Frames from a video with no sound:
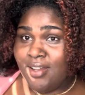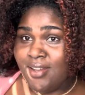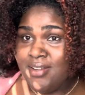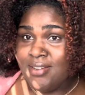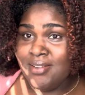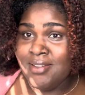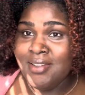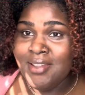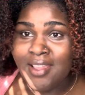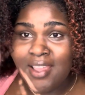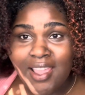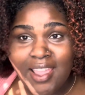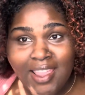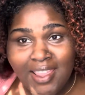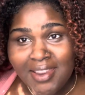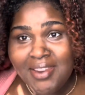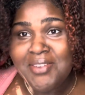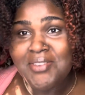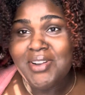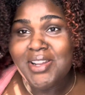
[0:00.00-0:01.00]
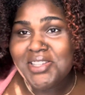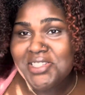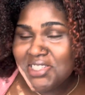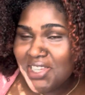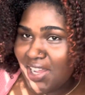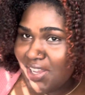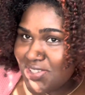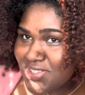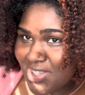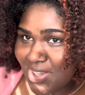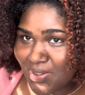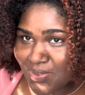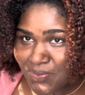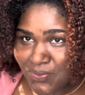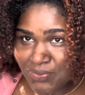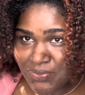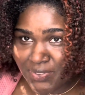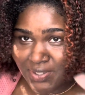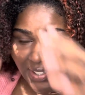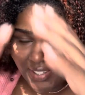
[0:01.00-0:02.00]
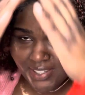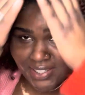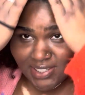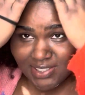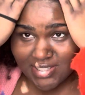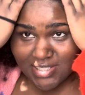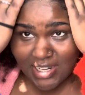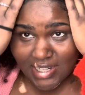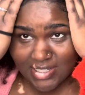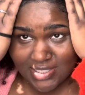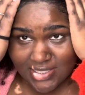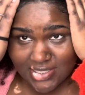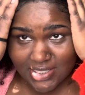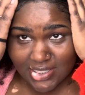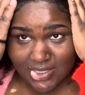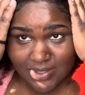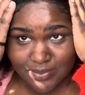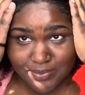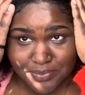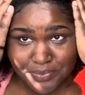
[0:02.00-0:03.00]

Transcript: Anyways, y'all. So, as y'all can see,